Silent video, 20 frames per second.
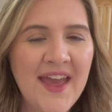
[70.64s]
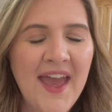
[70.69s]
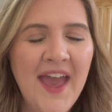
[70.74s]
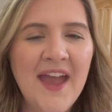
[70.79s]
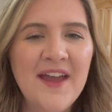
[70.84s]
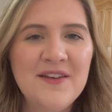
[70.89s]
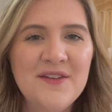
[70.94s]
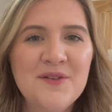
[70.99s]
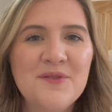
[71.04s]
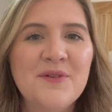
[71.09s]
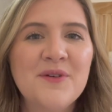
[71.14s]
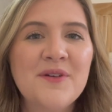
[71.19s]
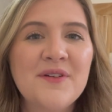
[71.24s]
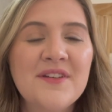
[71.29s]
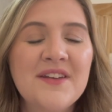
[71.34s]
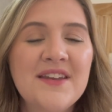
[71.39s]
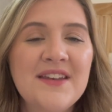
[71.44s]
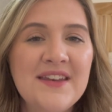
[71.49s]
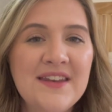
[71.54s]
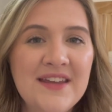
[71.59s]
and you are going
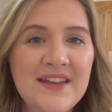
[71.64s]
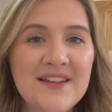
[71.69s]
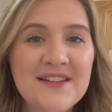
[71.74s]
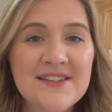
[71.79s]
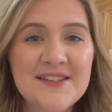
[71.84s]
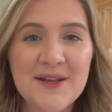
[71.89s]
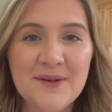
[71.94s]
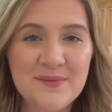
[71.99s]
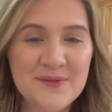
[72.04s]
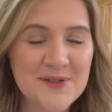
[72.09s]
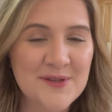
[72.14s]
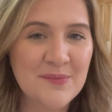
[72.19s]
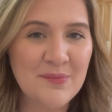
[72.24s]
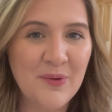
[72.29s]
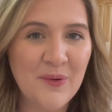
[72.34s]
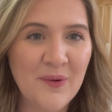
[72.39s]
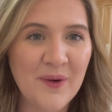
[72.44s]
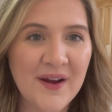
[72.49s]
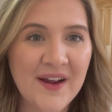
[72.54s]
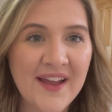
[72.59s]
to need some
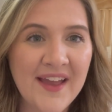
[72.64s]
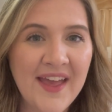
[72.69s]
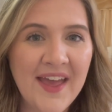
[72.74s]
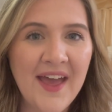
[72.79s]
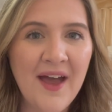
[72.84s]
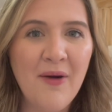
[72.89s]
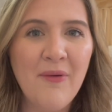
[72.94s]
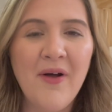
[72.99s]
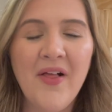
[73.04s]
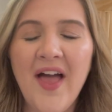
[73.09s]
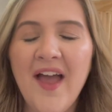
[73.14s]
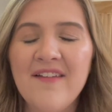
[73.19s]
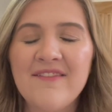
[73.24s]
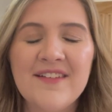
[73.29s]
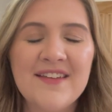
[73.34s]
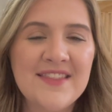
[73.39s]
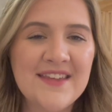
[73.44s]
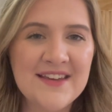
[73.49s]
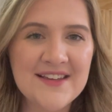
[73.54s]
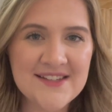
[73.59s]
support while
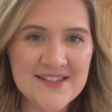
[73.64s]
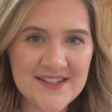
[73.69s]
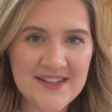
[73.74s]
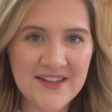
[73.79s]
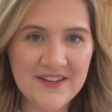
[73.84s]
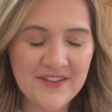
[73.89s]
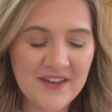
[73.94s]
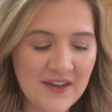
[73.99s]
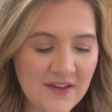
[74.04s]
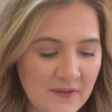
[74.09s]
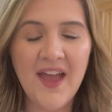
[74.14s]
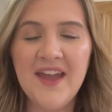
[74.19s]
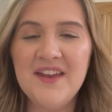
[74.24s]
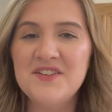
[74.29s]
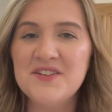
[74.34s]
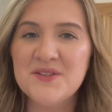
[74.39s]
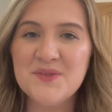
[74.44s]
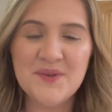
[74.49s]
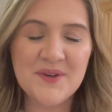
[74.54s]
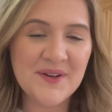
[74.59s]
everything is healing. I
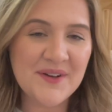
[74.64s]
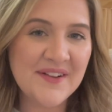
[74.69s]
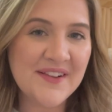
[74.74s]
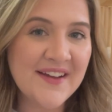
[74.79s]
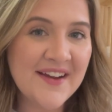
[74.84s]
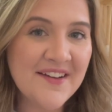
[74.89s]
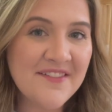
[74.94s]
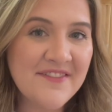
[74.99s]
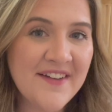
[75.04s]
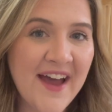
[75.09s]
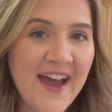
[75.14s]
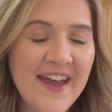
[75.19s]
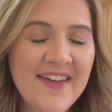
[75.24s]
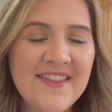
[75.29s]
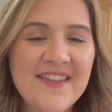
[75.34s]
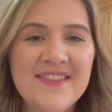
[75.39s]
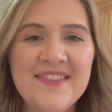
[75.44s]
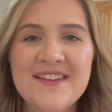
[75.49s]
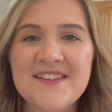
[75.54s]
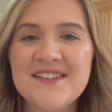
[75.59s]
just want to clarify
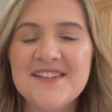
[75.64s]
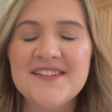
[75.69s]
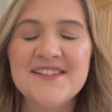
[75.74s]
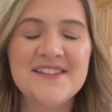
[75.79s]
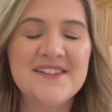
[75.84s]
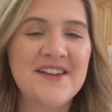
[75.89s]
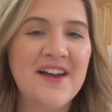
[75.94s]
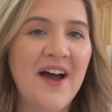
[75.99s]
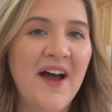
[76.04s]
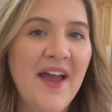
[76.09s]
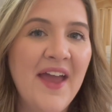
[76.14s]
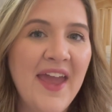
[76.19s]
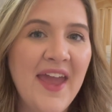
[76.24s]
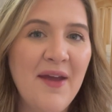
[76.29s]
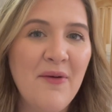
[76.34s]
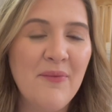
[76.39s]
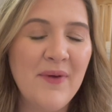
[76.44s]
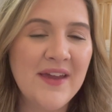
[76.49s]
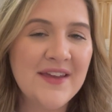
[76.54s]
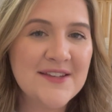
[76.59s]
that this is not a
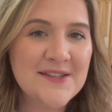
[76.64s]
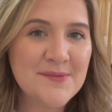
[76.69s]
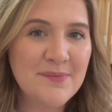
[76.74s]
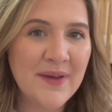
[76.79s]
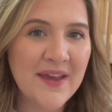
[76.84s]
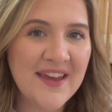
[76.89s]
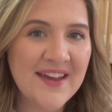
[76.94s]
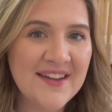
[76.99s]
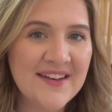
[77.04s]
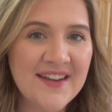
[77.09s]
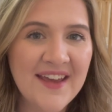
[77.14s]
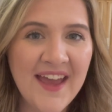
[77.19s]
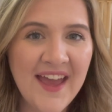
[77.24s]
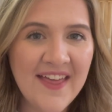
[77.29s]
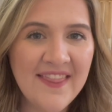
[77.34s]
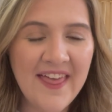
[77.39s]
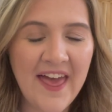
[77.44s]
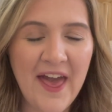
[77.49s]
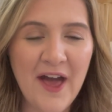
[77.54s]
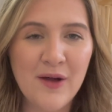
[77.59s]
waistband
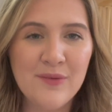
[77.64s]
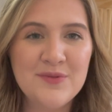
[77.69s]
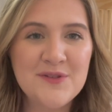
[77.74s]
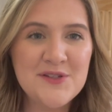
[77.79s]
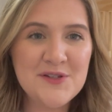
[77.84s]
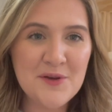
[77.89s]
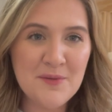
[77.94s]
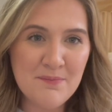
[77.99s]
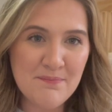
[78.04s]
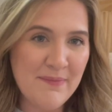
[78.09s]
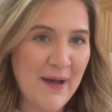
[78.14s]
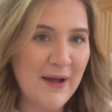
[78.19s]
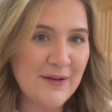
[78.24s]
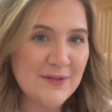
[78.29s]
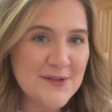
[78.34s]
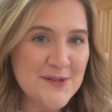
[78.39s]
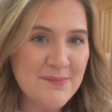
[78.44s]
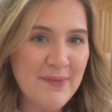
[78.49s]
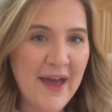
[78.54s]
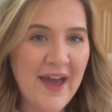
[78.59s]
that helps you
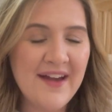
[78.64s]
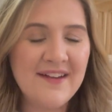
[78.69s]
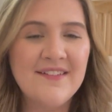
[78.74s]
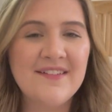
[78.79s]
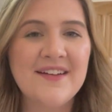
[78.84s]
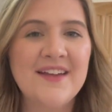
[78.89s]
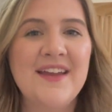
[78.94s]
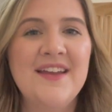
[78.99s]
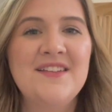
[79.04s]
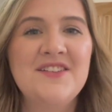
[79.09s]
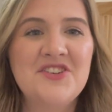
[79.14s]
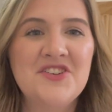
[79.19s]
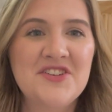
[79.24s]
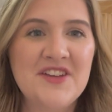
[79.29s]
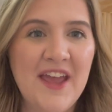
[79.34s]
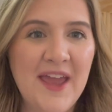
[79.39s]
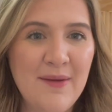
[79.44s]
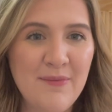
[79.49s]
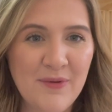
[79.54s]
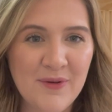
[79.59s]
bounce back or get in
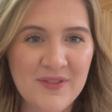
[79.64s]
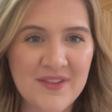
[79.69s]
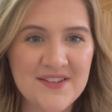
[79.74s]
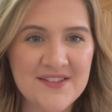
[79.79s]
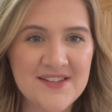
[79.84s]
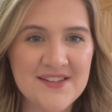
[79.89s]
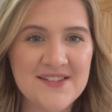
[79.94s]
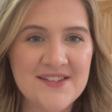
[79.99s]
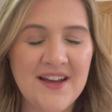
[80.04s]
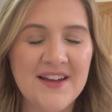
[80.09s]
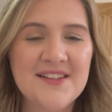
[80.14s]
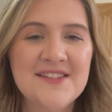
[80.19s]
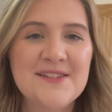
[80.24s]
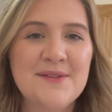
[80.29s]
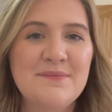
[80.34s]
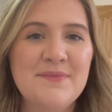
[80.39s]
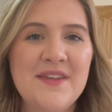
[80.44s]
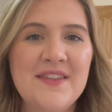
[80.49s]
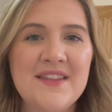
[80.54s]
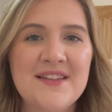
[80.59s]
shape, or this is not
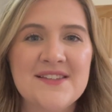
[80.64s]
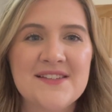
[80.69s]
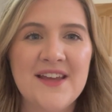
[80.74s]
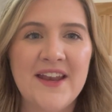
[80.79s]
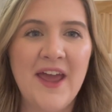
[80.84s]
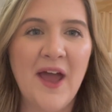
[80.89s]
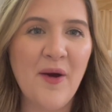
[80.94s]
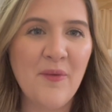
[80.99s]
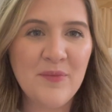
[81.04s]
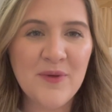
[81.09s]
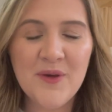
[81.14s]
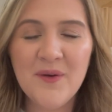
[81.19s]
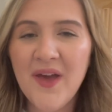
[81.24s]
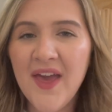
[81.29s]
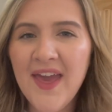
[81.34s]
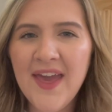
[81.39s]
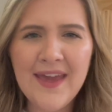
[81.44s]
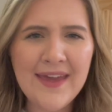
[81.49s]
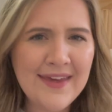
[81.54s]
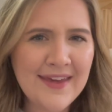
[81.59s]
something that's going to help you
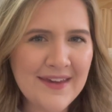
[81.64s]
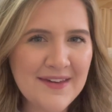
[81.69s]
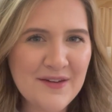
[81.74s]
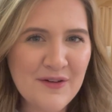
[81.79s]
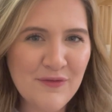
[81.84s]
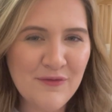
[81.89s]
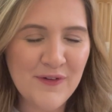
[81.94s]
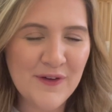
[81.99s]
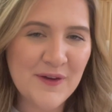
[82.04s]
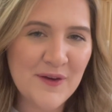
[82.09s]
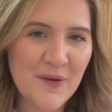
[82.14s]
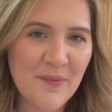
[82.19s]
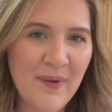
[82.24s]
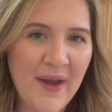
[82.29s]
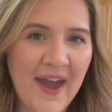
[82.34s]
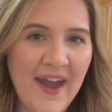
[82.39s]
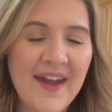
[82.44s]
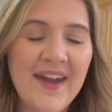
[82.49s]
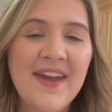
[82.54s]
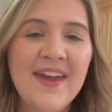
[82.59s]
get your figure
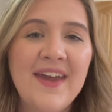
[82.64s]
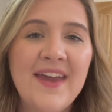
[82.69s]
back.